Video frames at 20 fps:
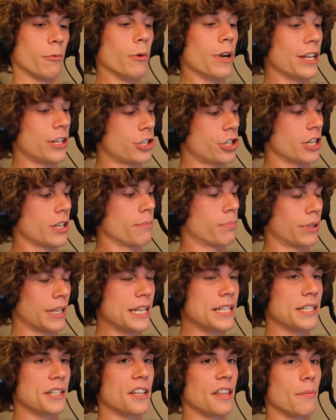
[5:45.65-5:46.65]
Which
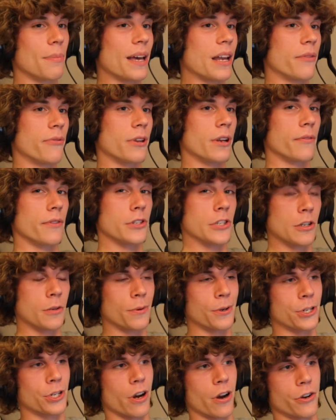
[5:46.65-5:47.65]
plays into the benefit of a
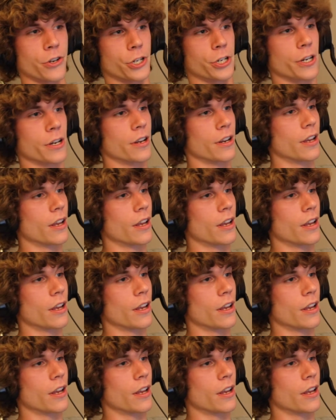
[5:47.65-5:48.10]
supercharger.